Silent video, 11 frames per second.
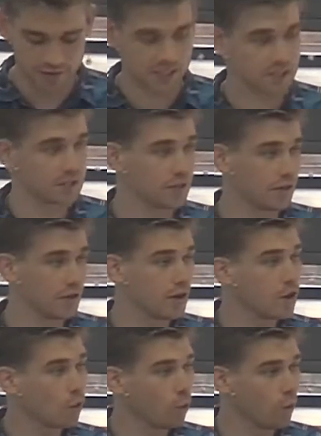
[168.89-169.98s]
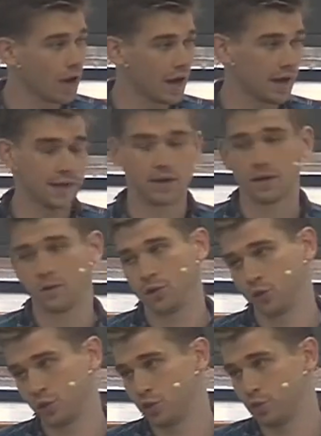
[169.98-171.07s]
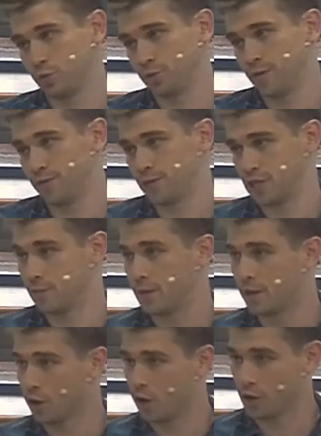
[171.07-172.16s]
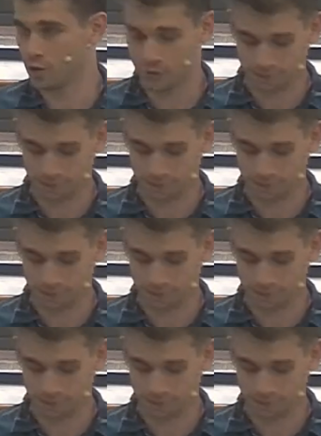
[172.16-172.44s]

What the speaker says: this is the why we shouldn't show favoritism and how.